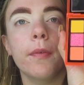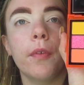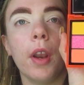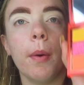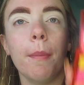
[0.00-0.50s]

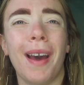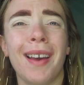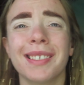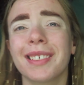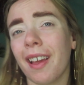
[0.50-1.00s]
Flo and
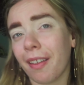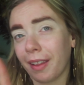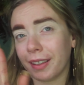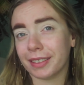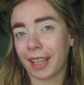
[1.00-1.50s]
Bex.
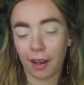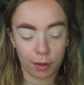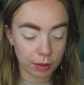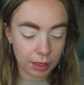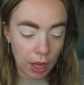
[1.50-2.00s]
Thanks,
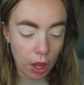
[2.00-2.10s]
girls.